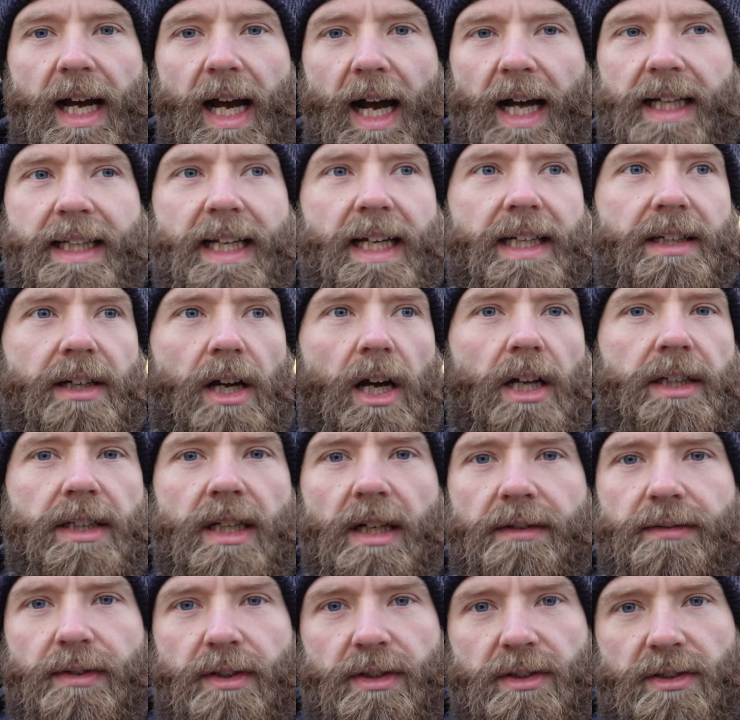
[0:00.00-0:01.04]
And then
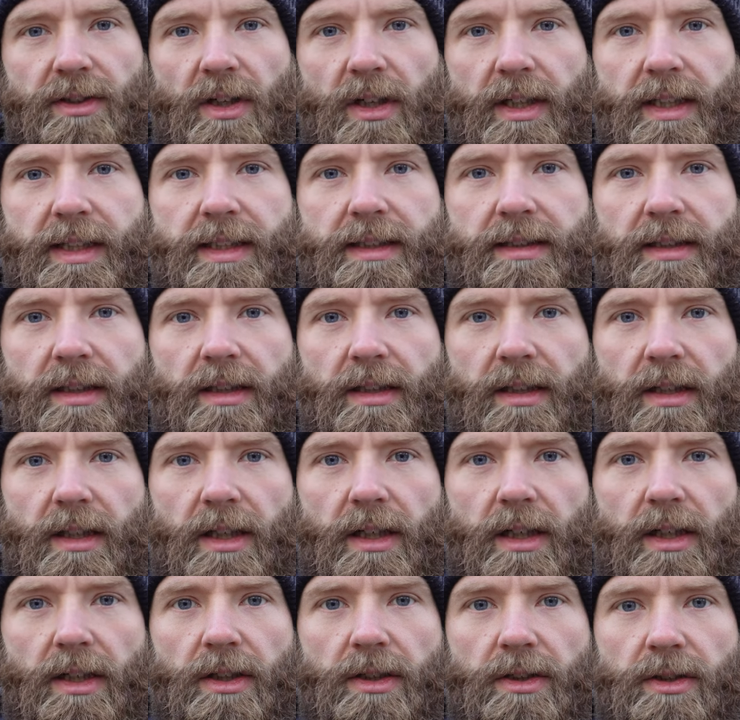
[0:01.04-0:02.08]
another side
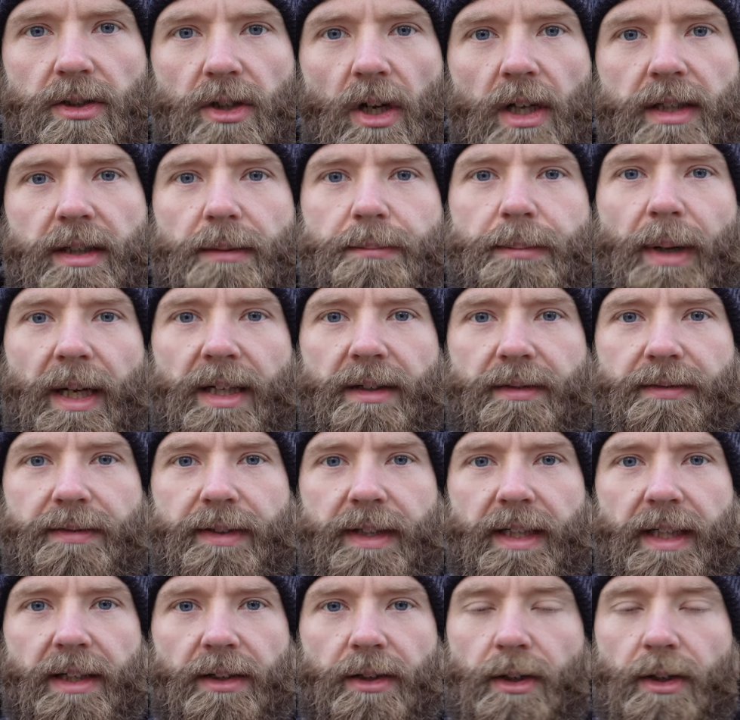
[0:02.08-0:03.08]
kind of benefit